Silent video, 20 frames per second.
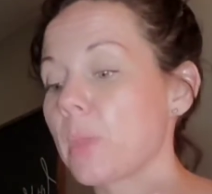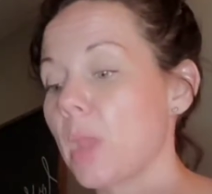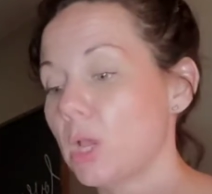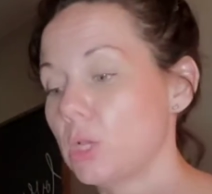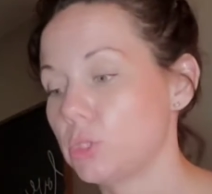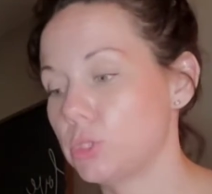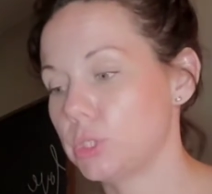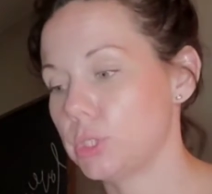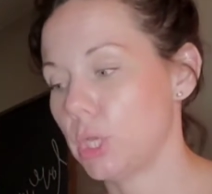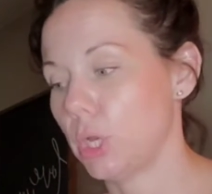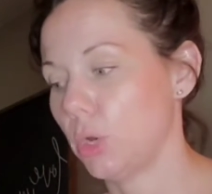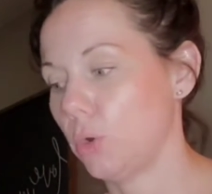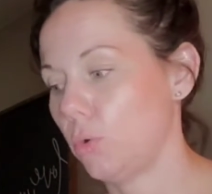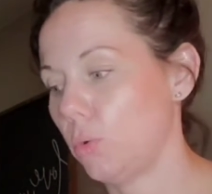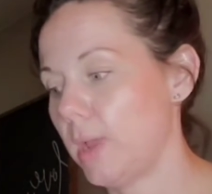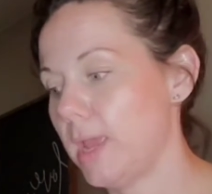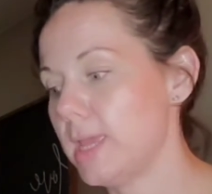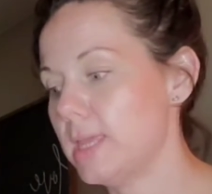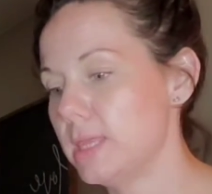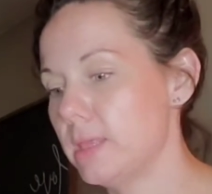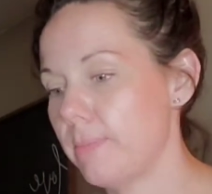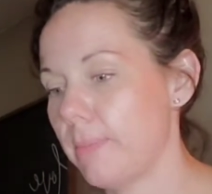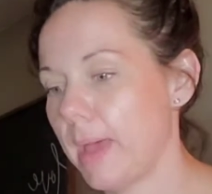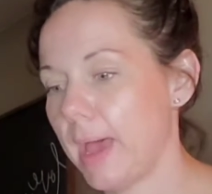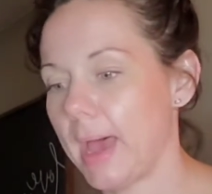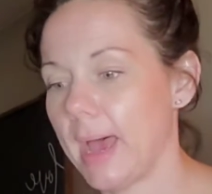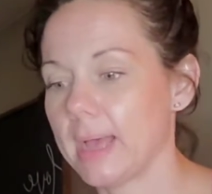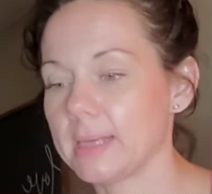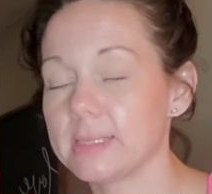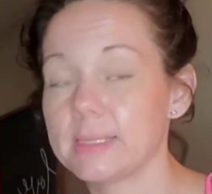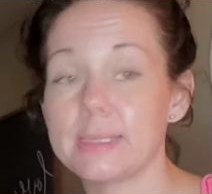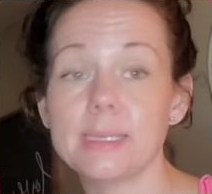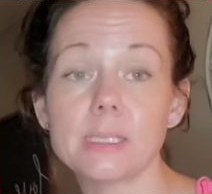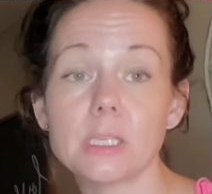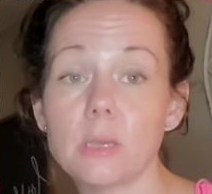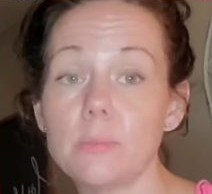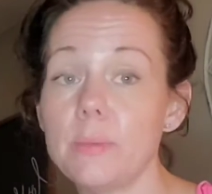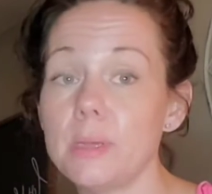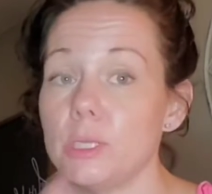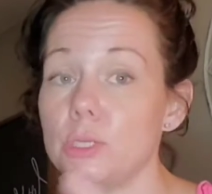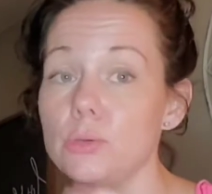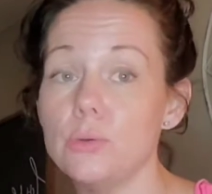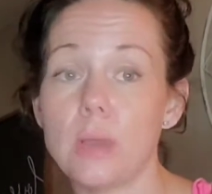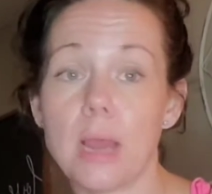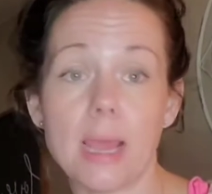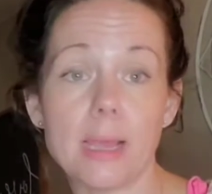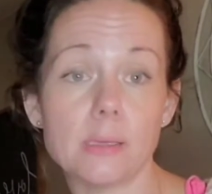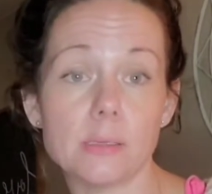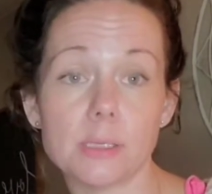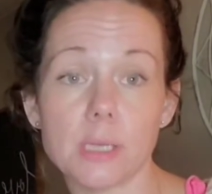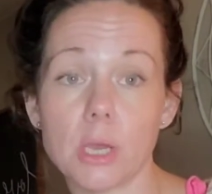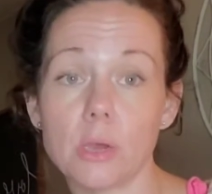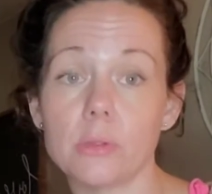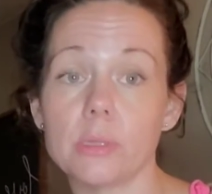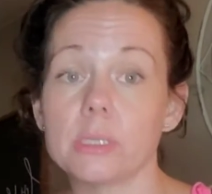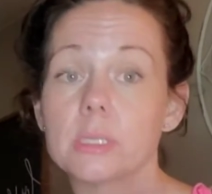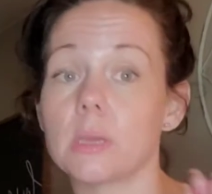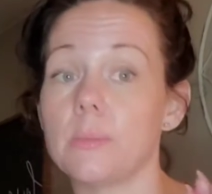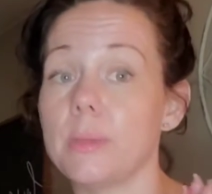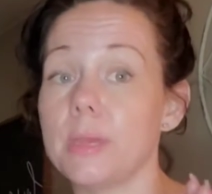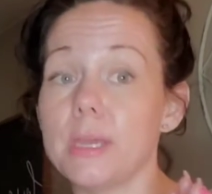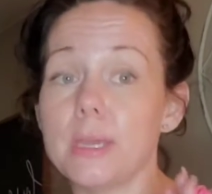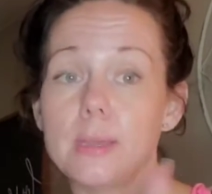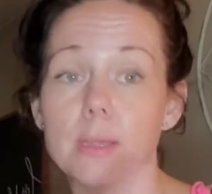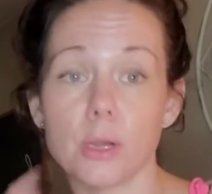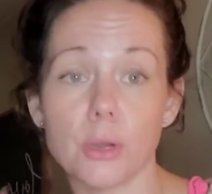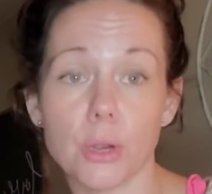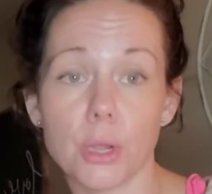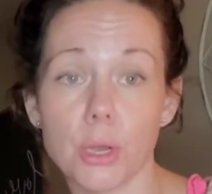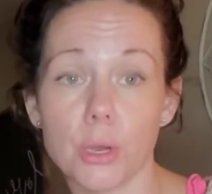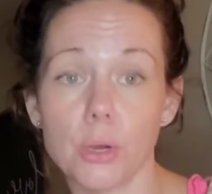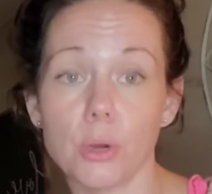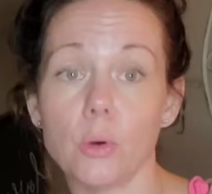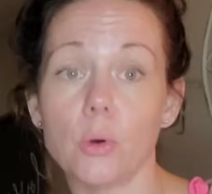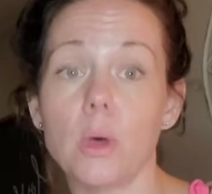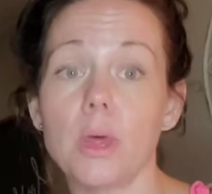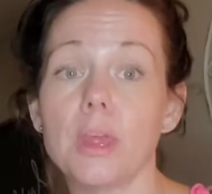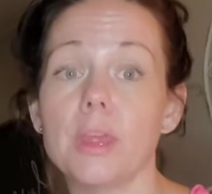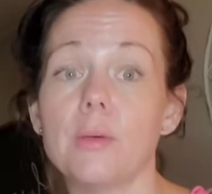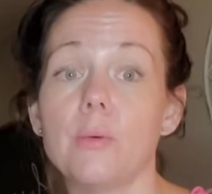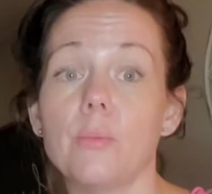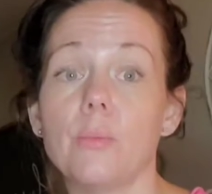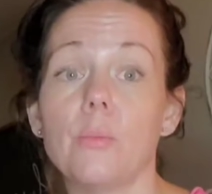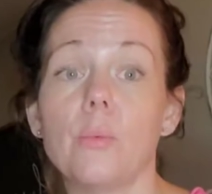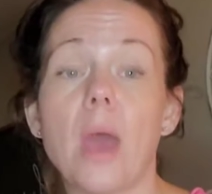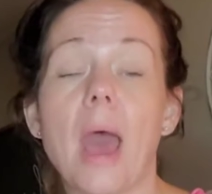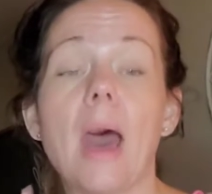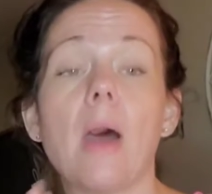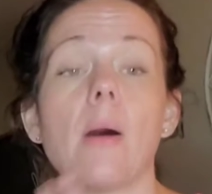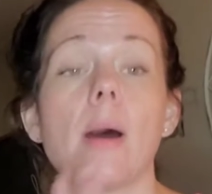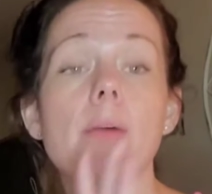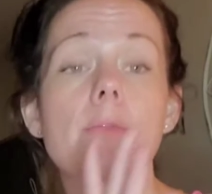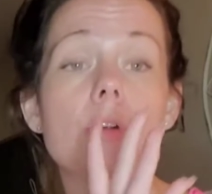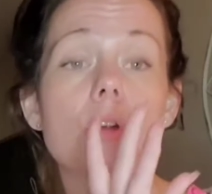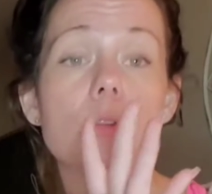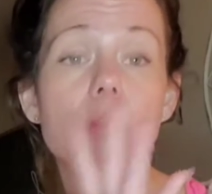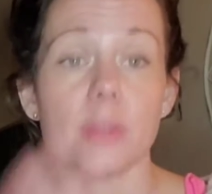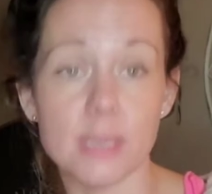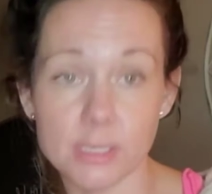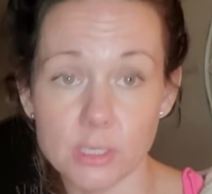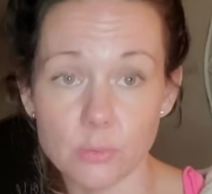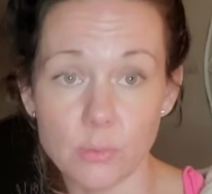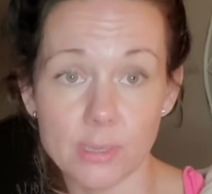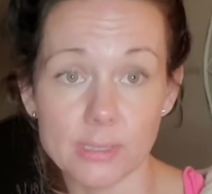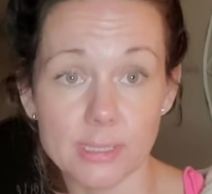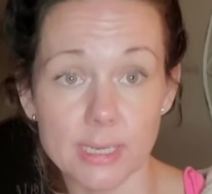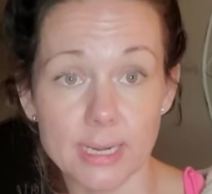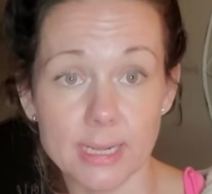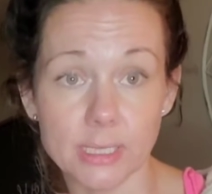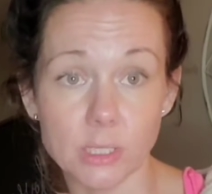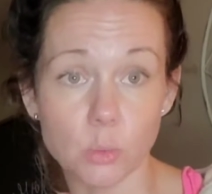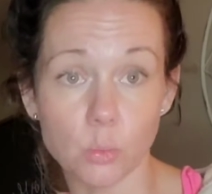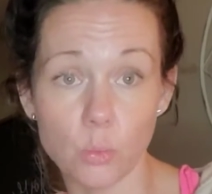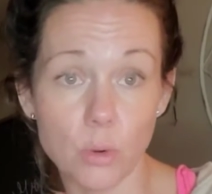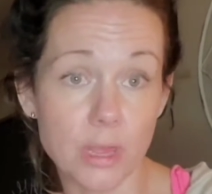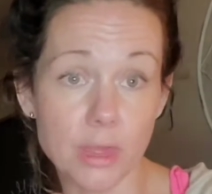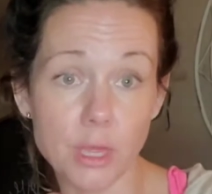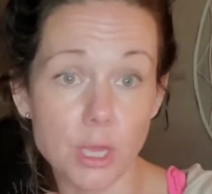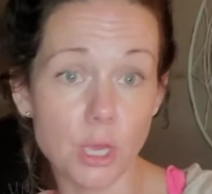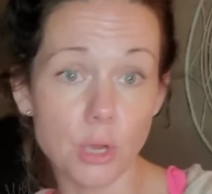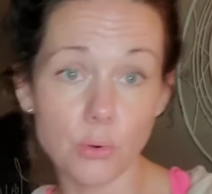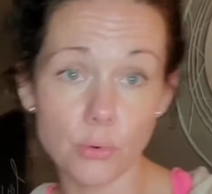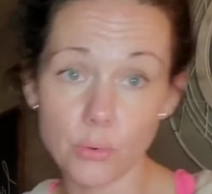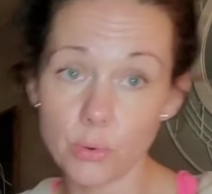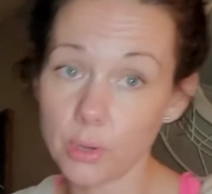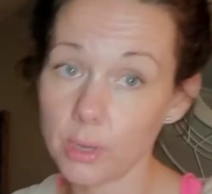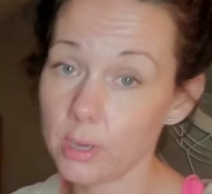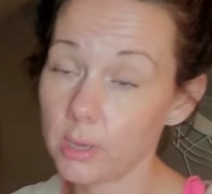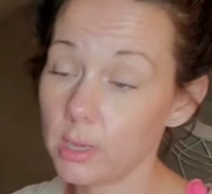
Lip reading: So in the past, this could be 2 days ago, this could be a year ago, however this resonates with you,